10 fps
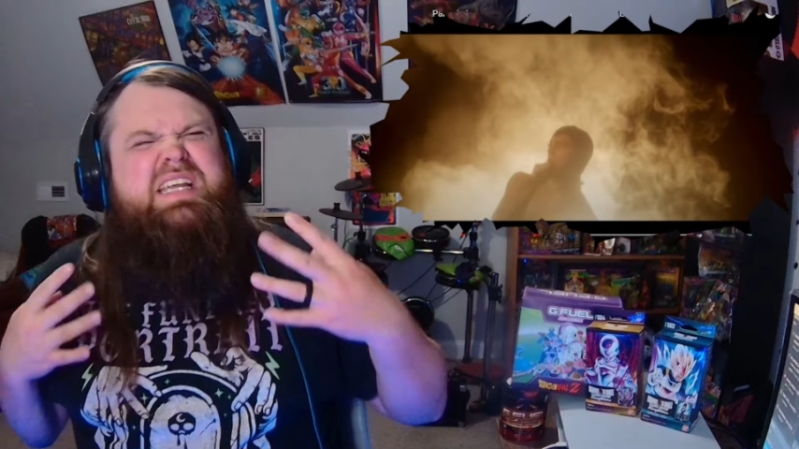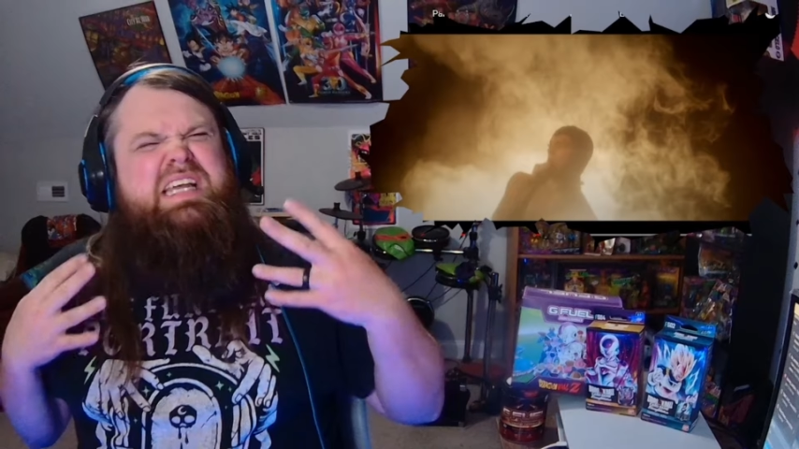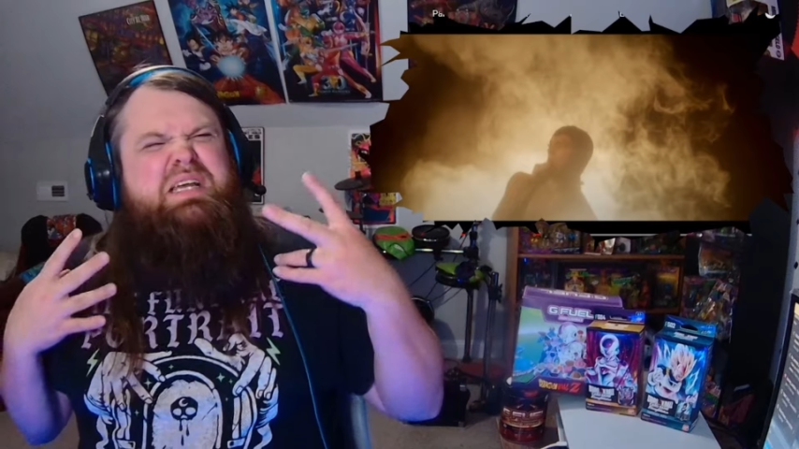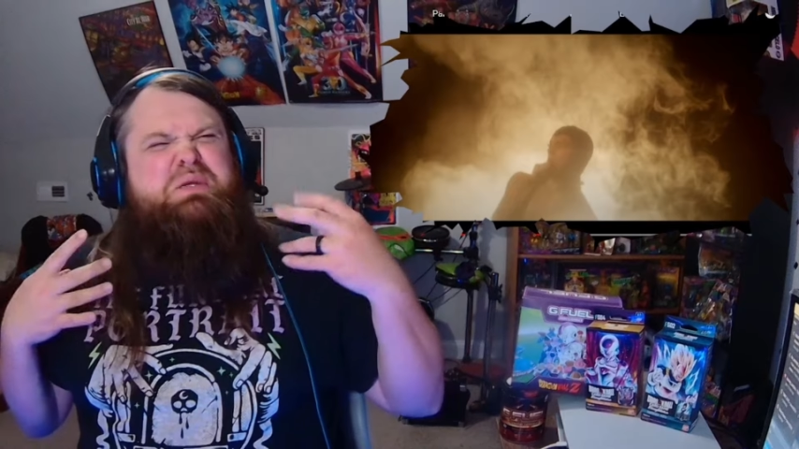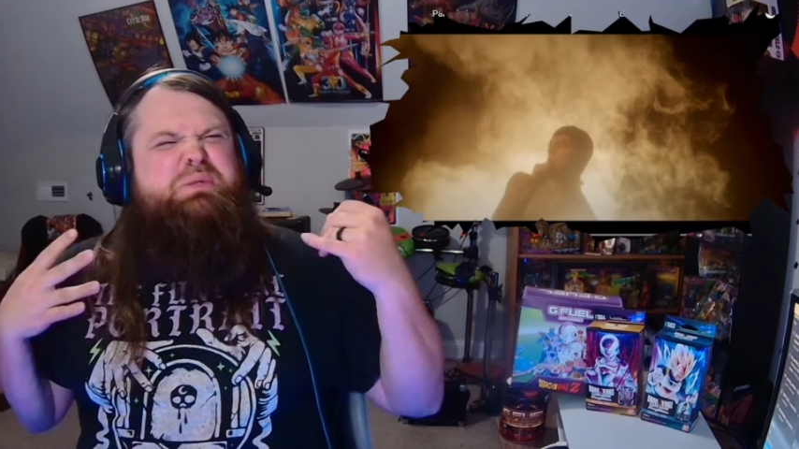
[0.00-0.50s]
I
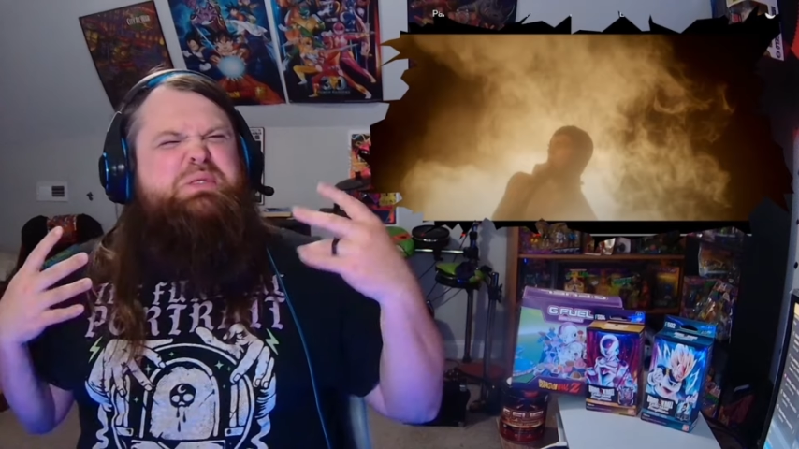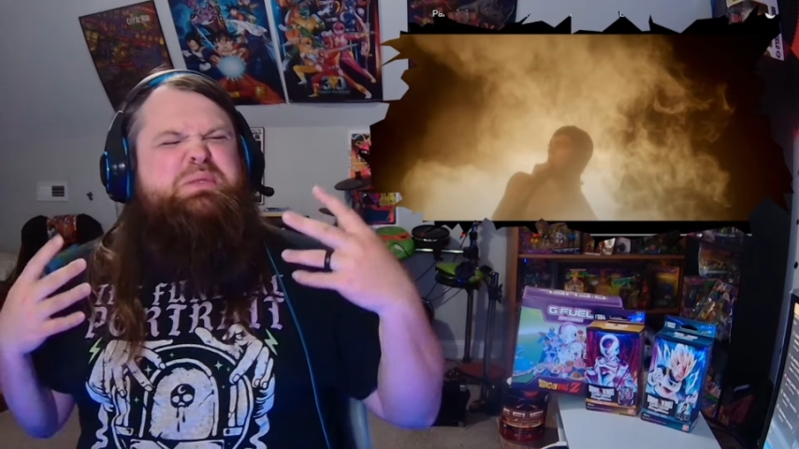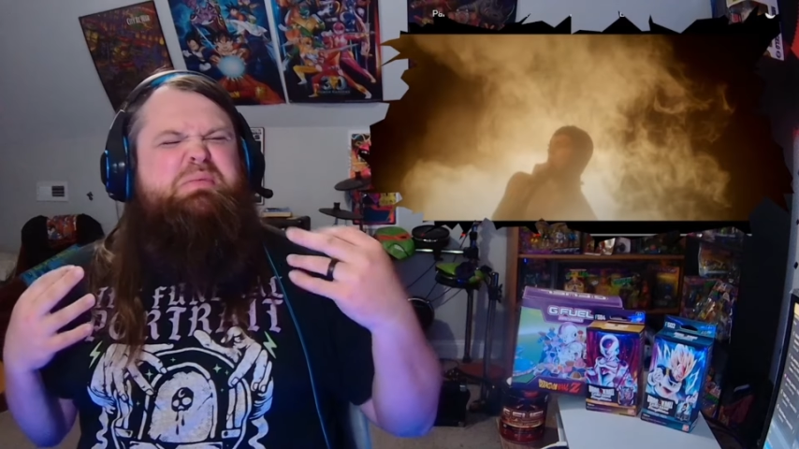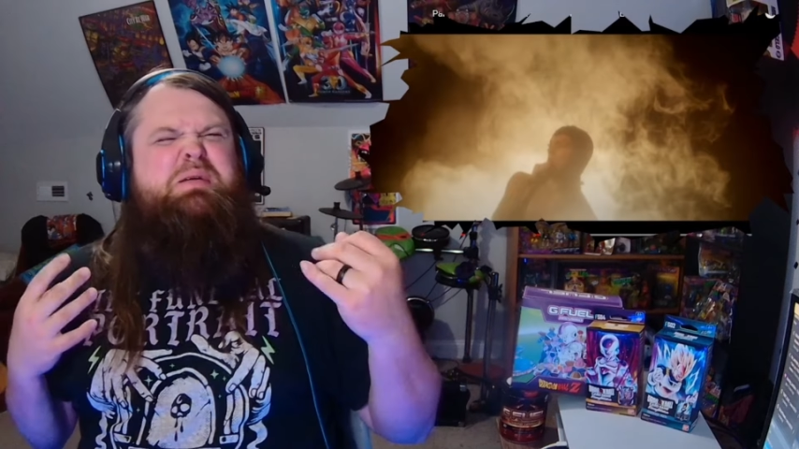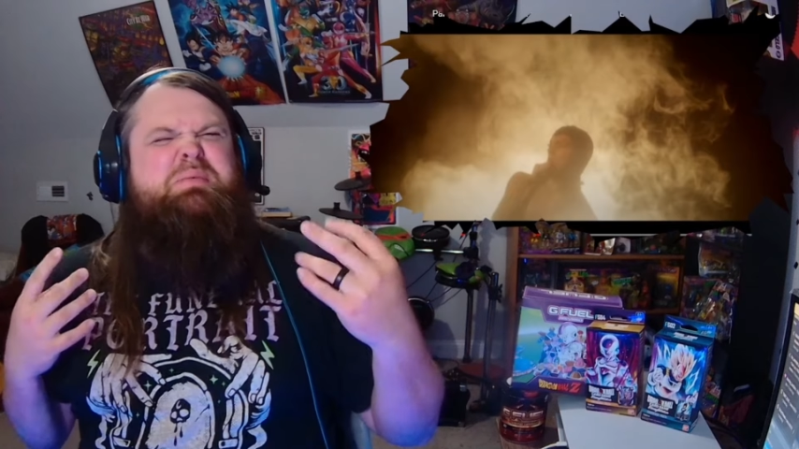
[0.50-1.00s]
got
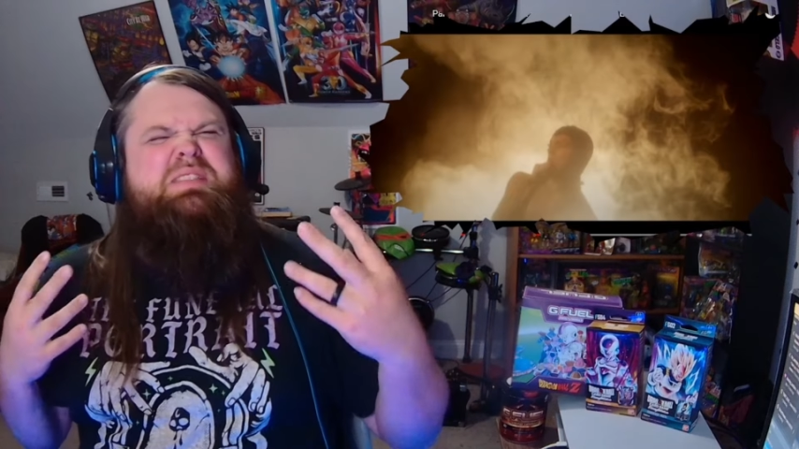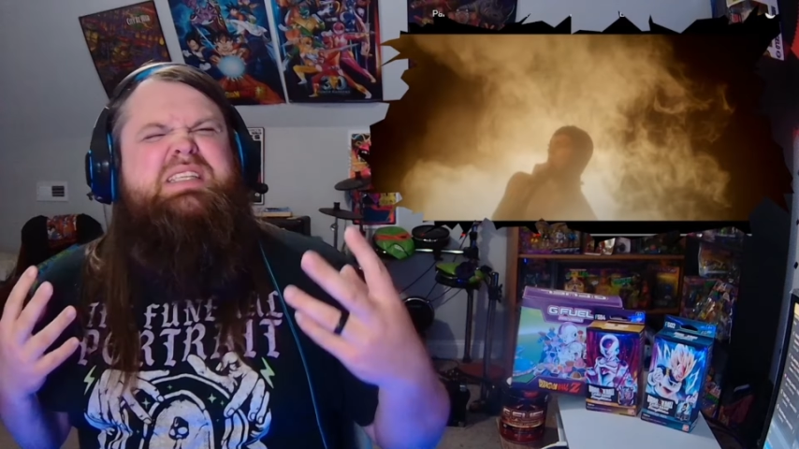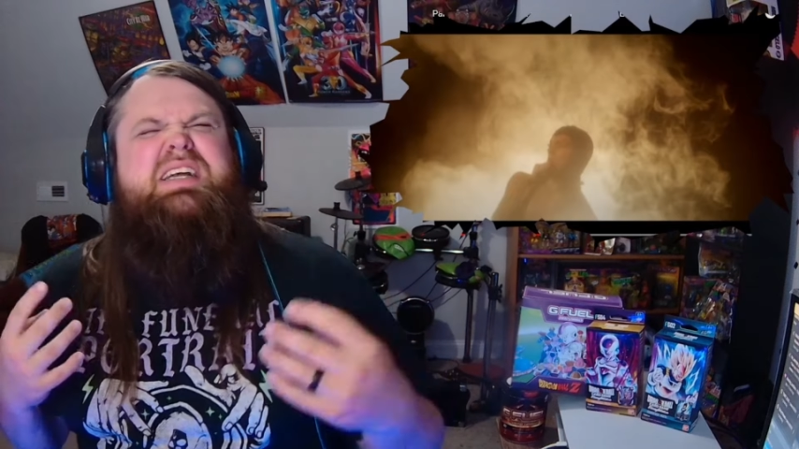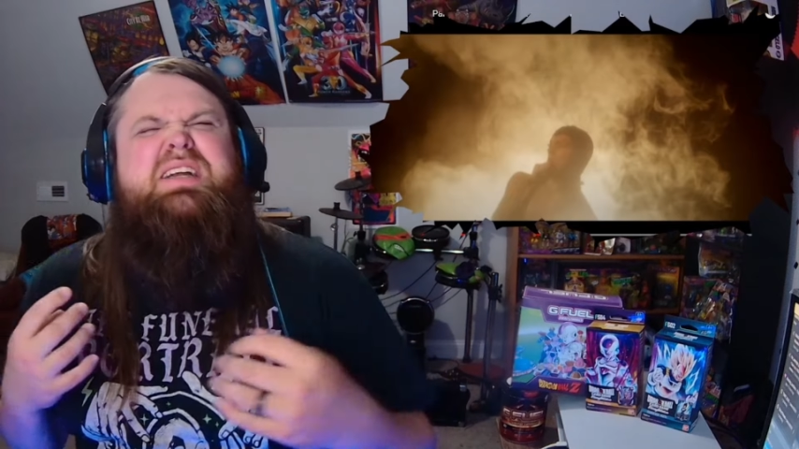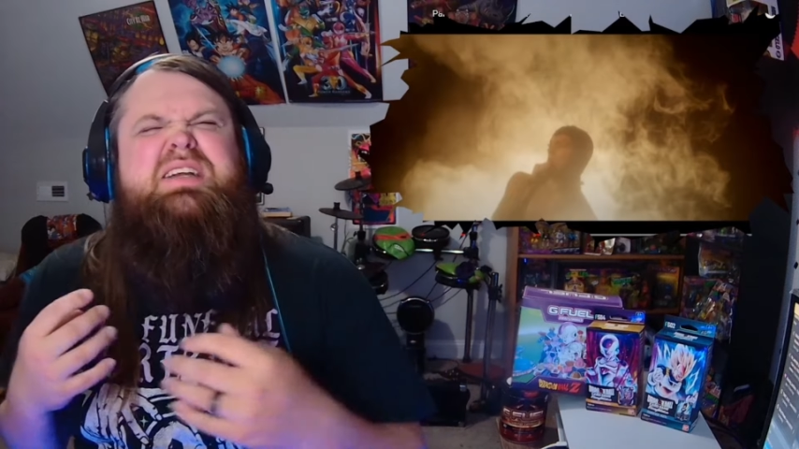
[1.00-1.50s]
goosebumps
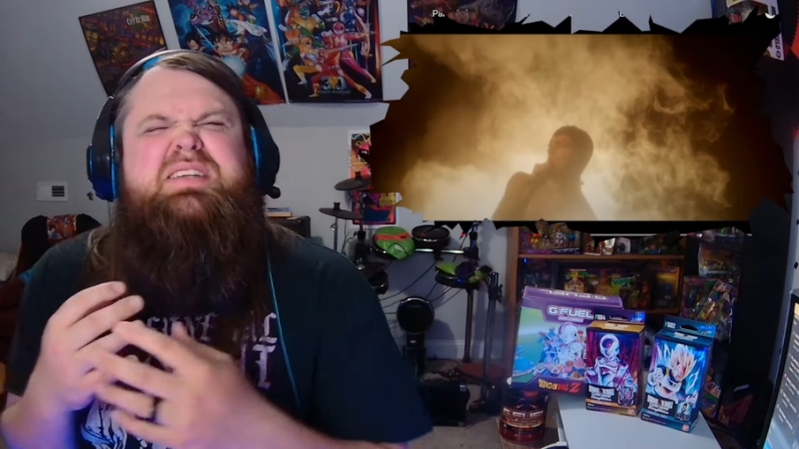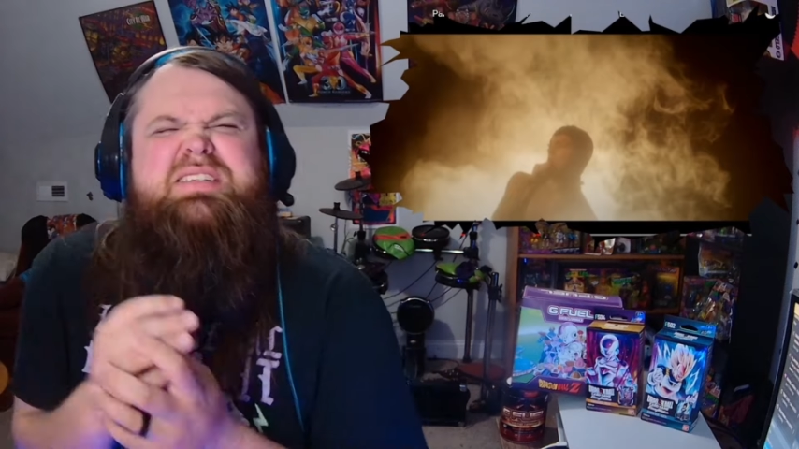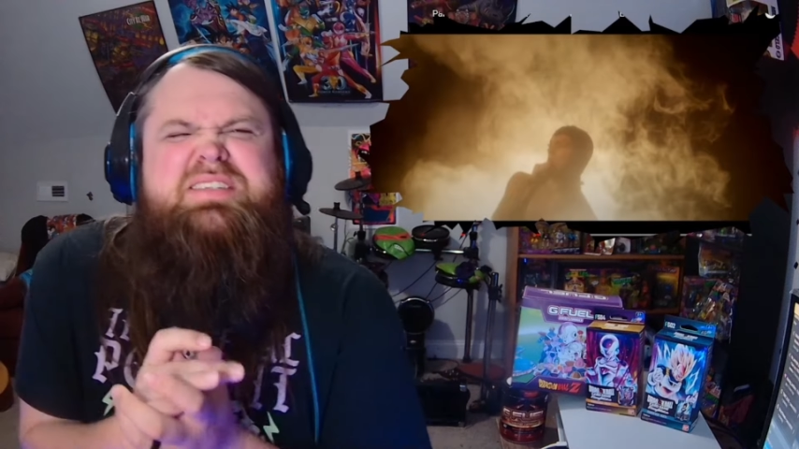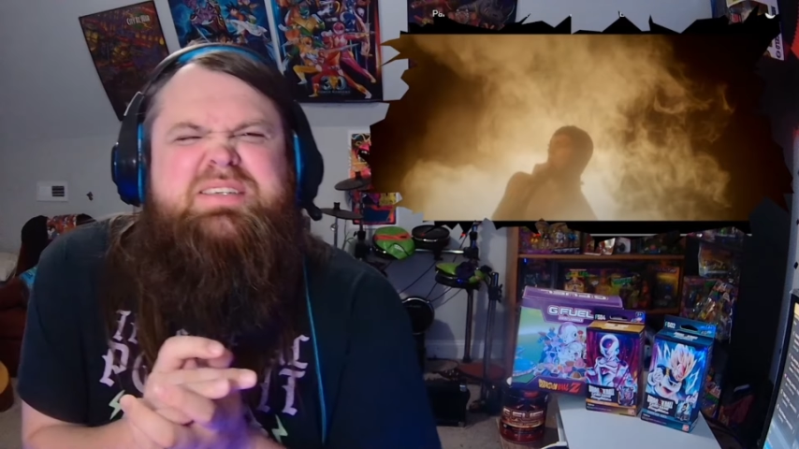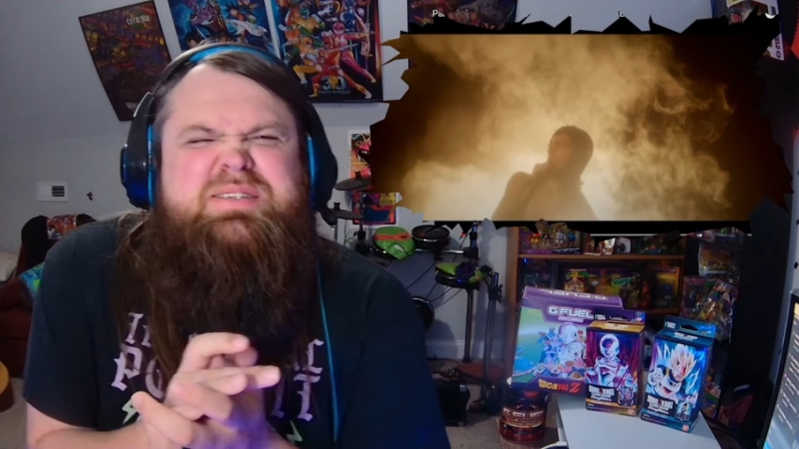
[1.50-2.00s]
there,
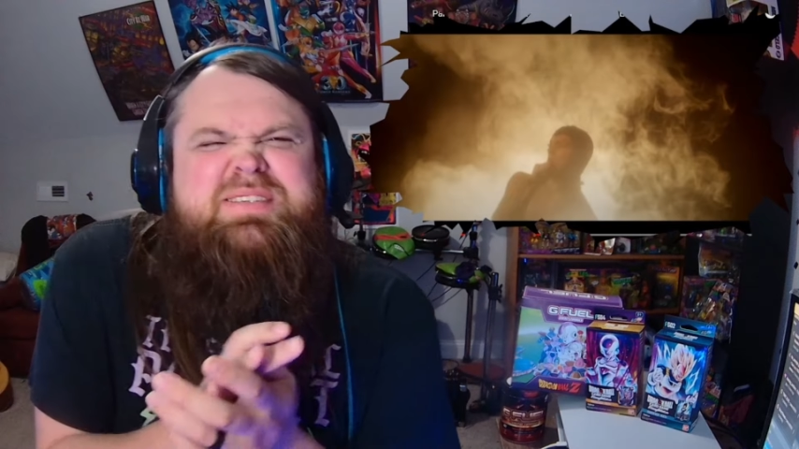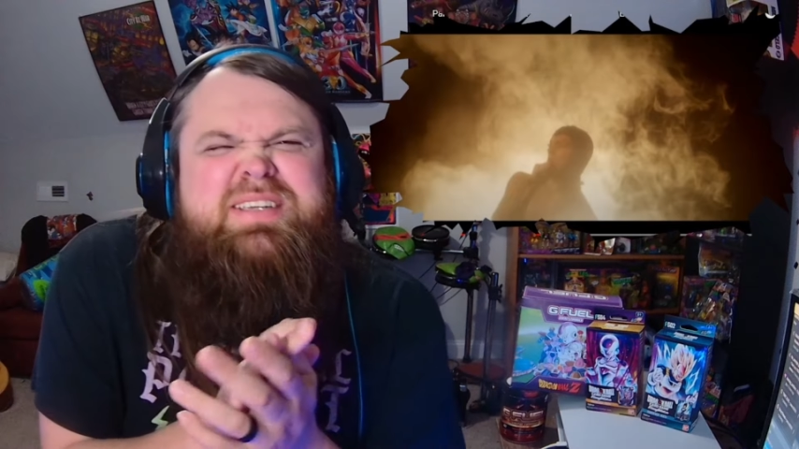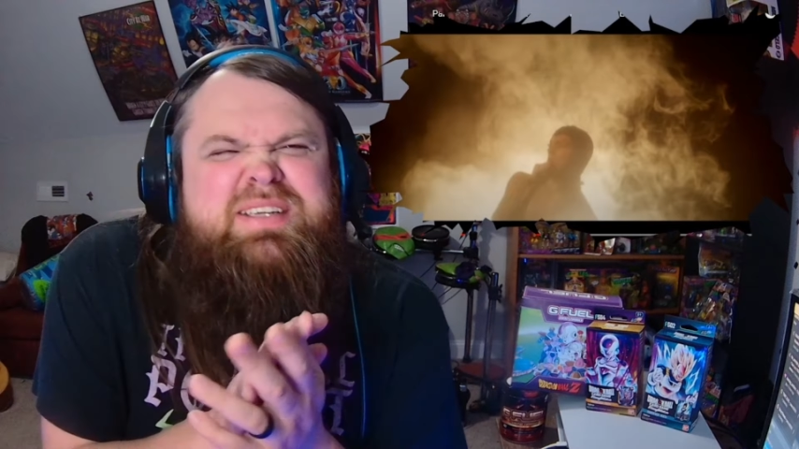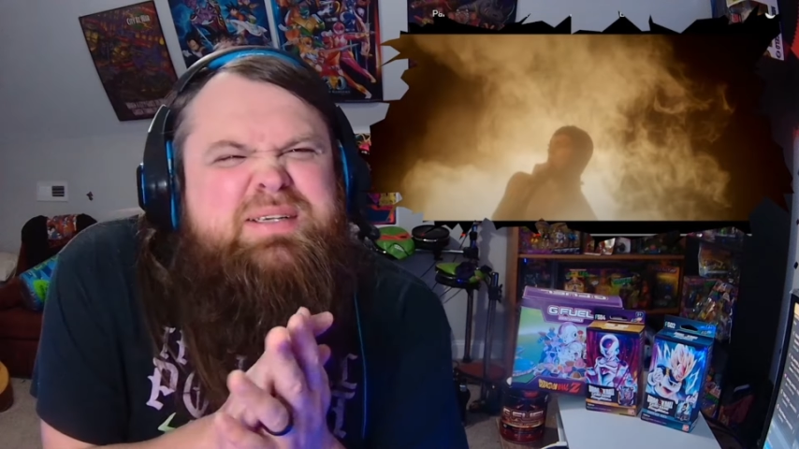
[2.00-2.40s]
you know?